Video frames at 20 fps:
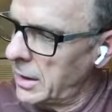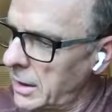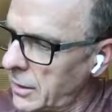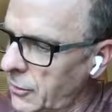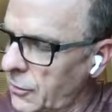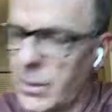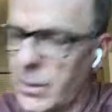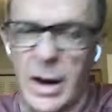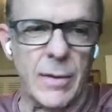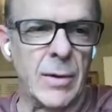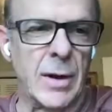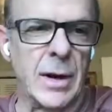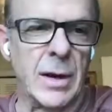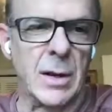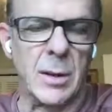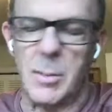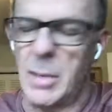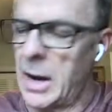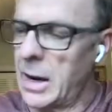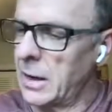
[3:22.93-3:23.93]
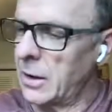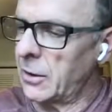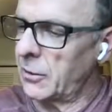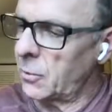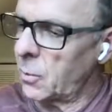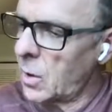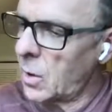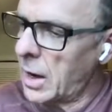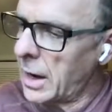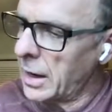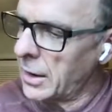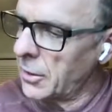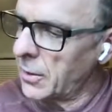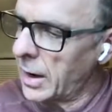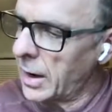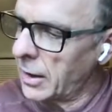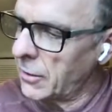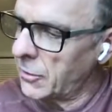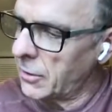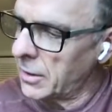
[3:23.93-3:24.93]
It's traveling in the minus y
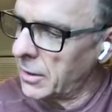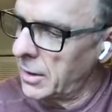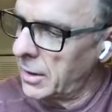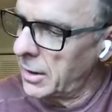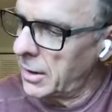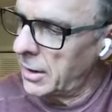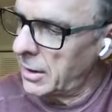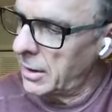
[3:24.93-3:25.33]
direction.